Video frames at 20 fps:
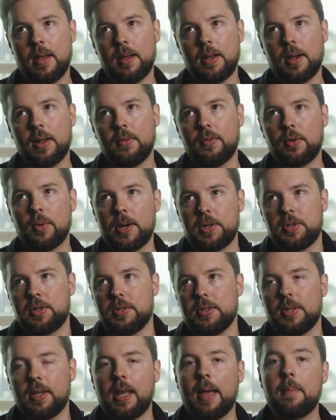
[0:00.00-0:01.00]
kind of
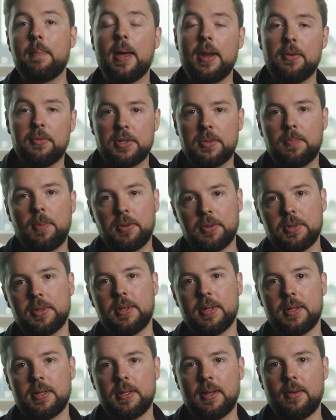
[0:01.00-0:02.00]
questions that get better
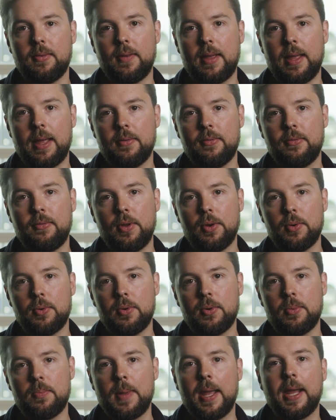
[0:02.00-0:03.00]
responses if, if
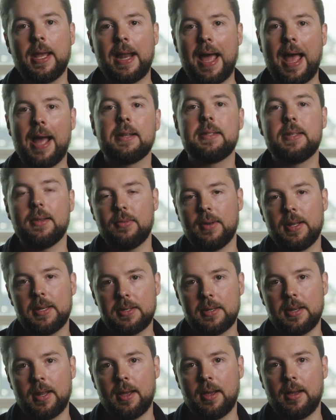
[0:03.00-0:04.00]
you're being an active
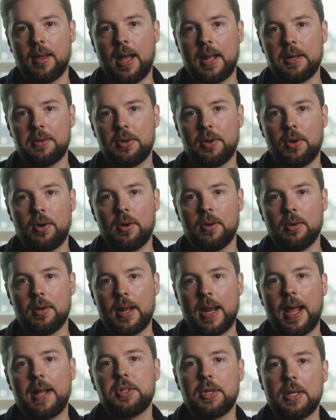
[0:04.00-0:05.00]
listener and not
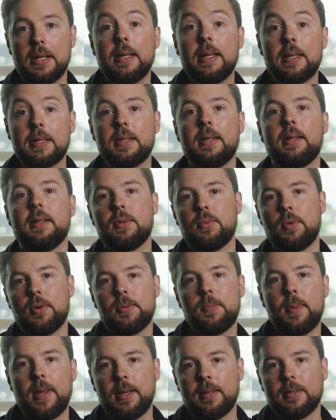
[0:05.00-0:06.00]
and actually listening to
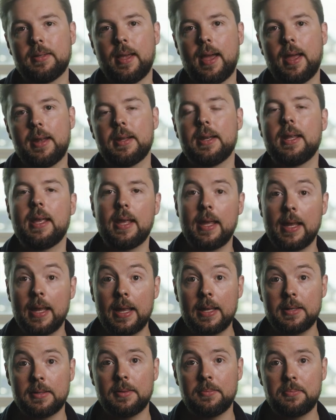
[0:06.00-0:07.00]
what's being said. And it, it
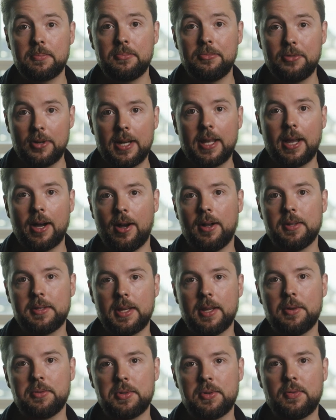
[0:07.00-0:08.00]
is a really hard
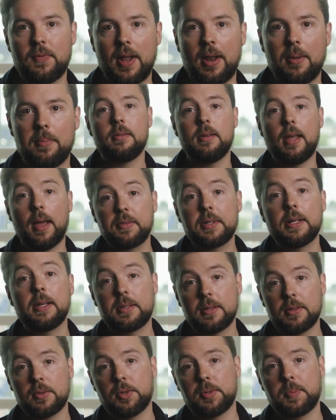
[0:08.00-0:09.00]
skill to develop. You have to
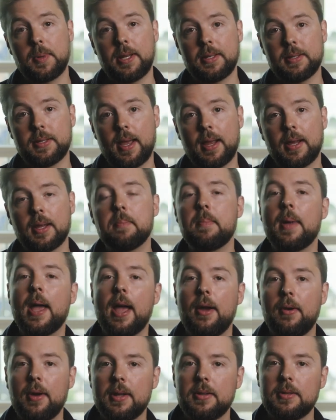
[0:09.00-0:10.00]
listen to what's being said,
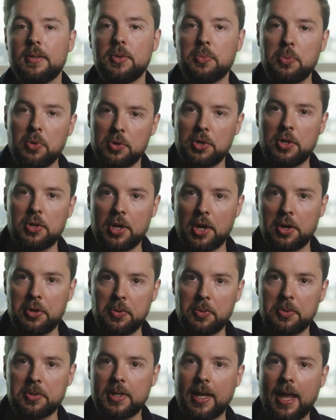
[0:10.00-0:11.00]
compare it to what you know
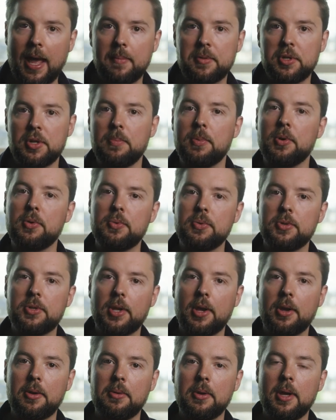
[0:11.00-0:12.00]
you want to capture, but
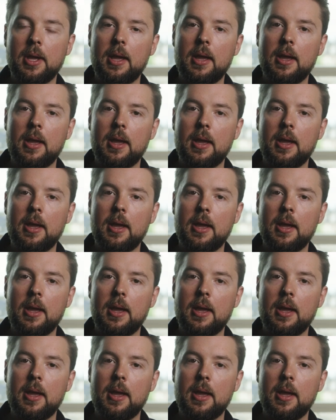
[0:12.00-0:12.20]
also